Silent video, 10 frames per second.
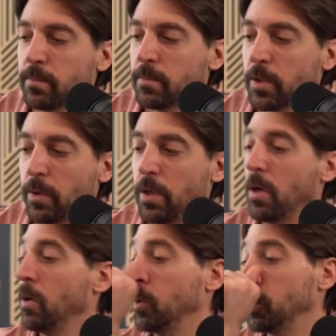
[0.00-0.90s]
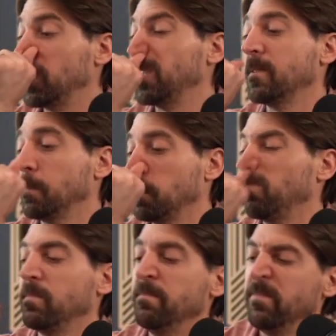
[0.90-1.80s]
so it knows
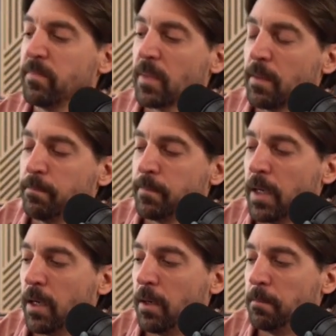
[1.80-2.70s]
what